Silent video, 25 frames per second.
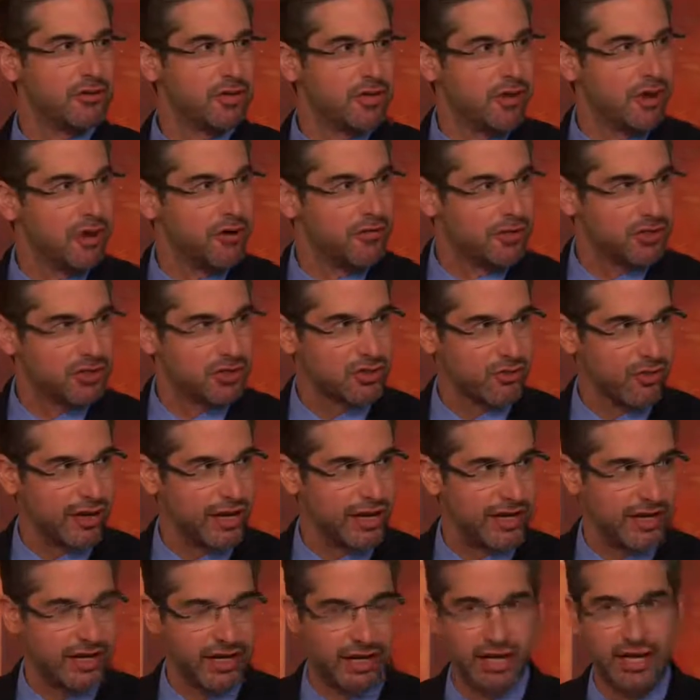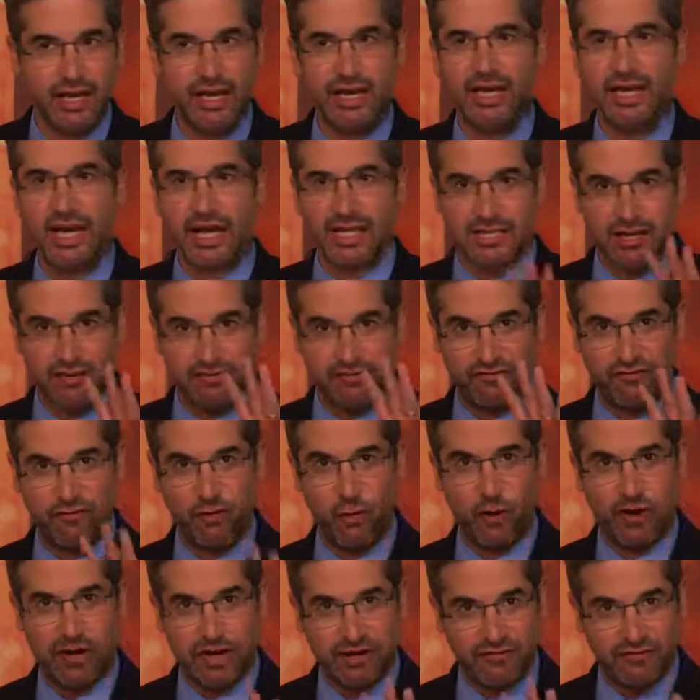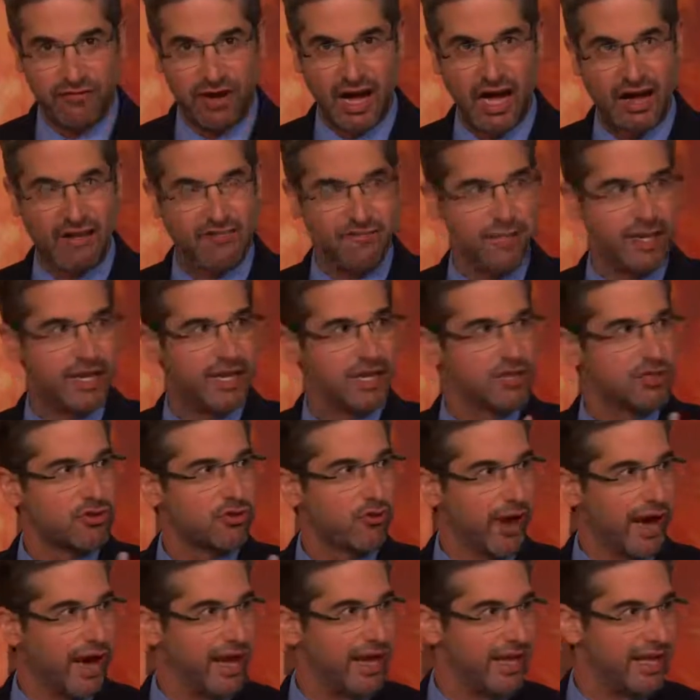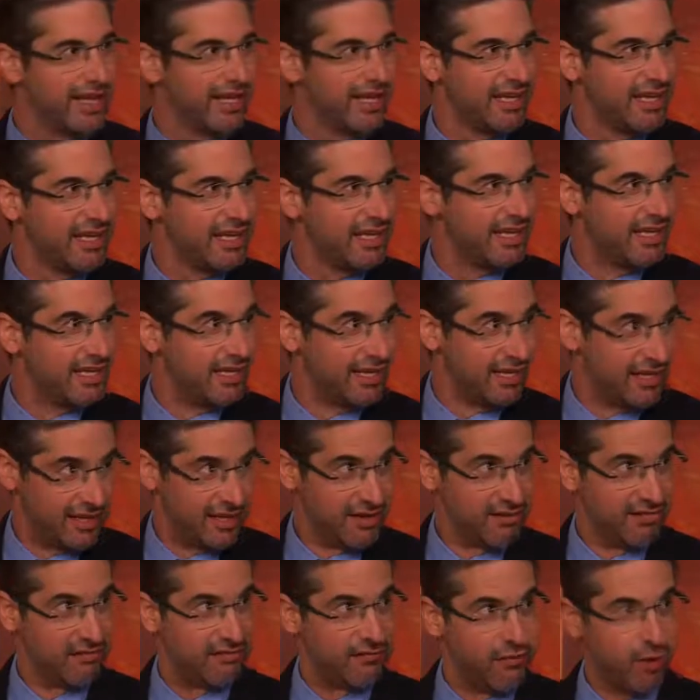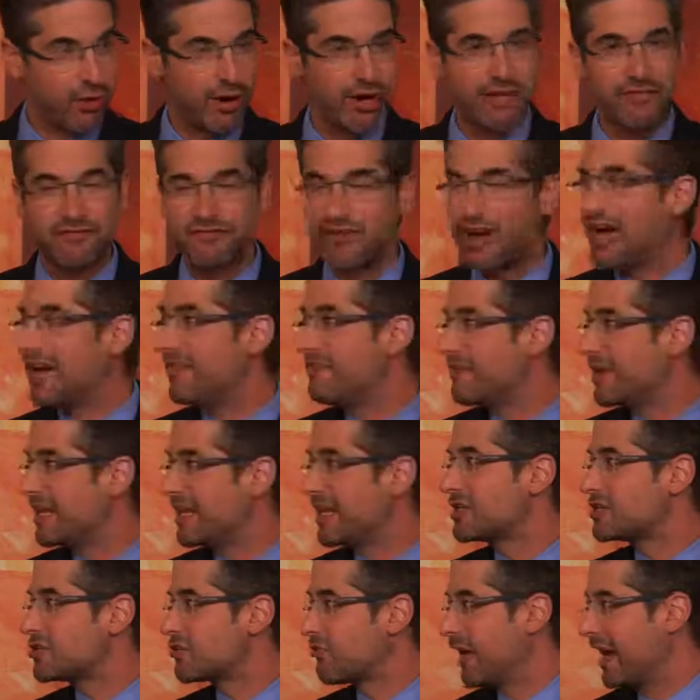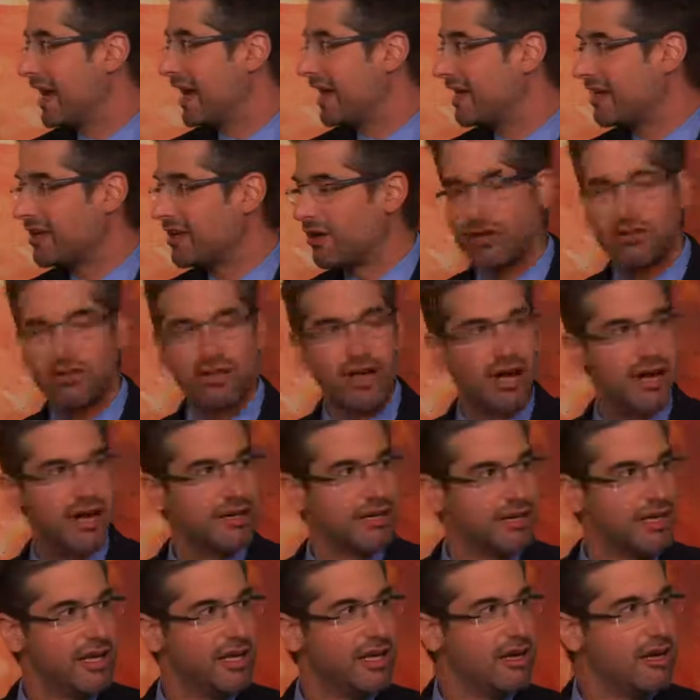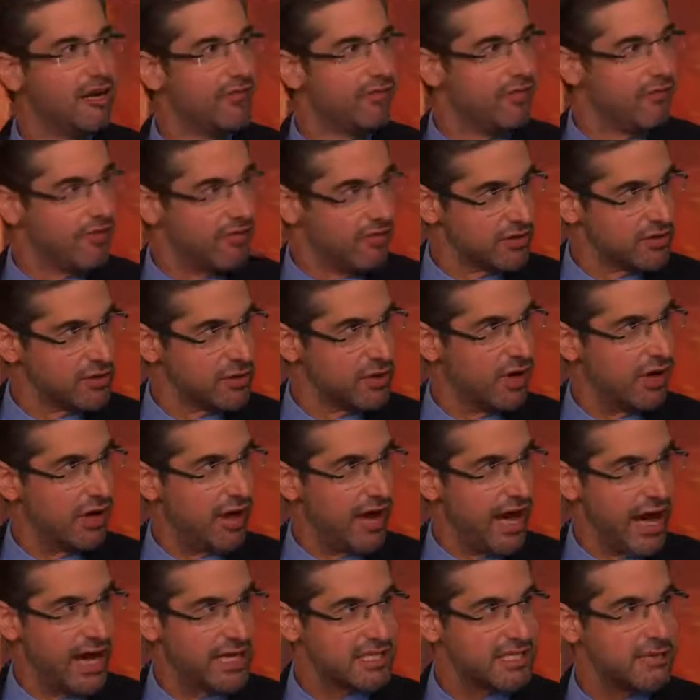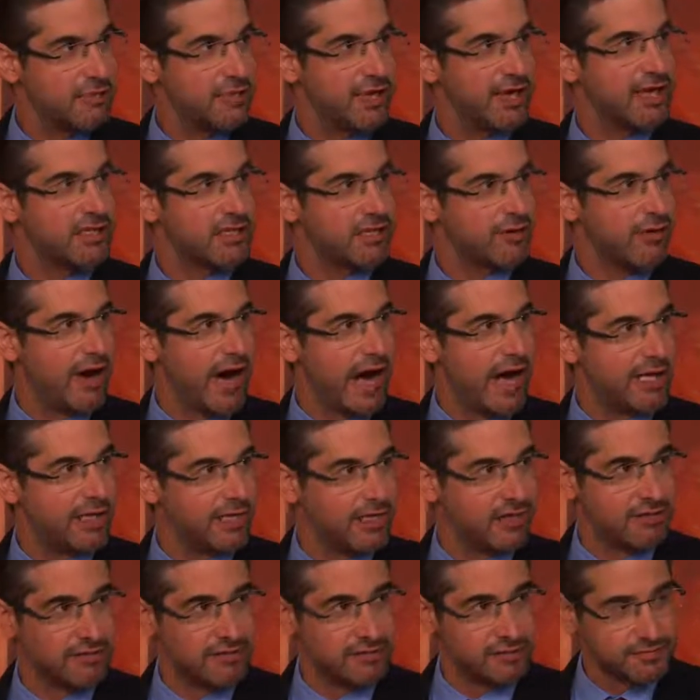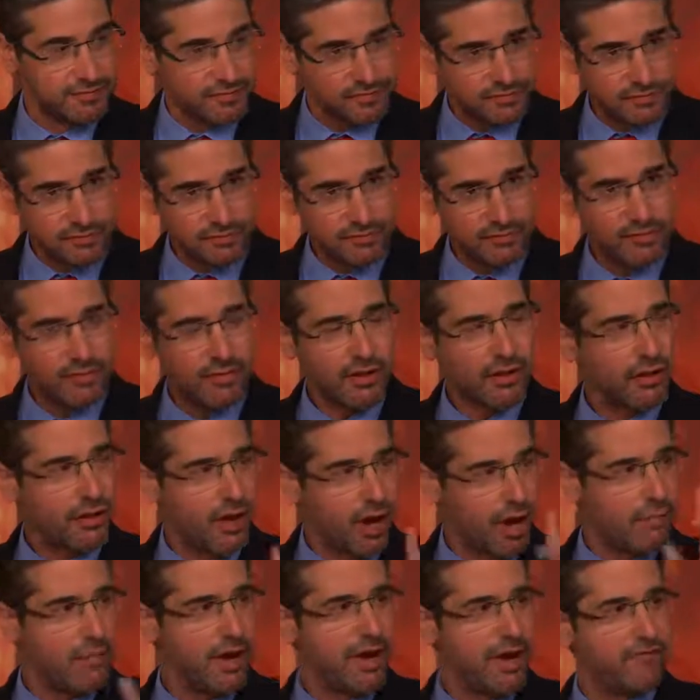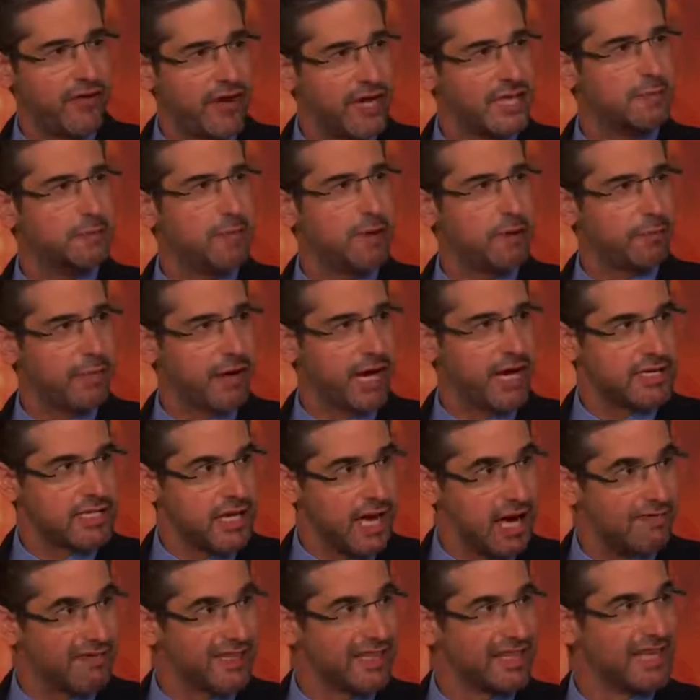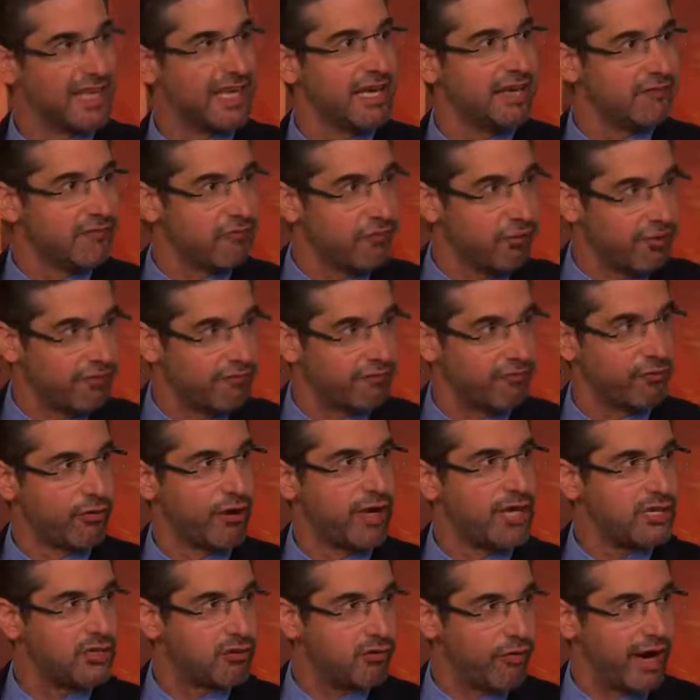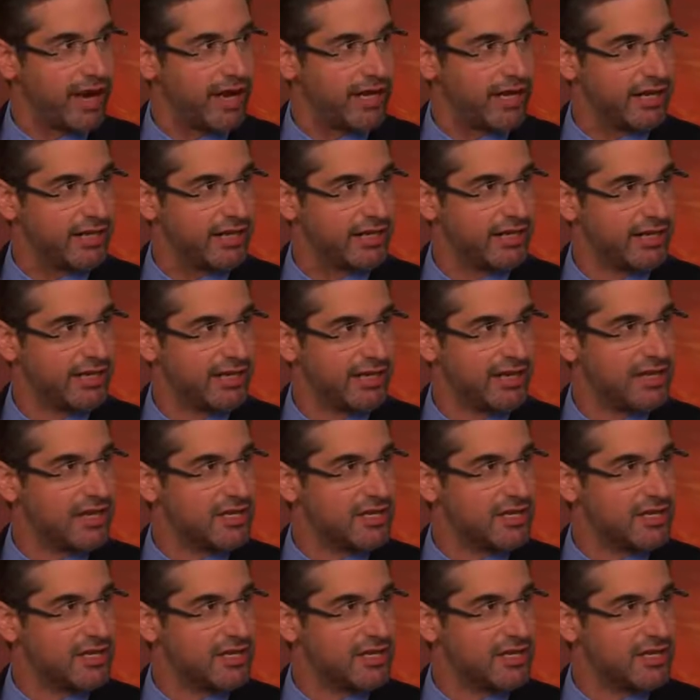to undergo this training. It's a 45-minute training. Wait a minute. 45-minute training. Hold on. It has to be interactive. On my Facebook page, I have a link for free training.